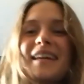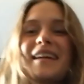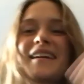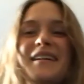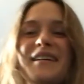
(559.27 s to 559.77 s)

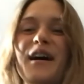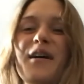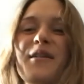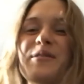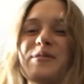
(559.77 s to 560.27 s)
like
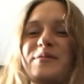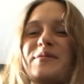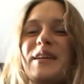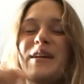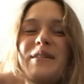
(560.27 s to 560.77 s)
how
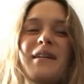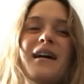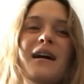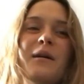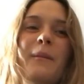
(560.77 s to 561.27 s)
you know,
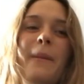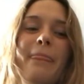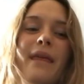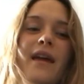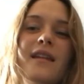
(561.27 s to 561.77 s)

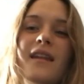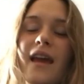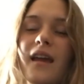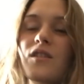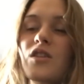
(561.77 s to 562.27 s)
um,
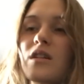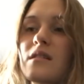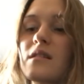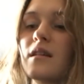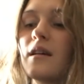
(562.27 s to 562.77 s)
and and
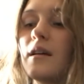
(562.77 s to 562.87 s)
just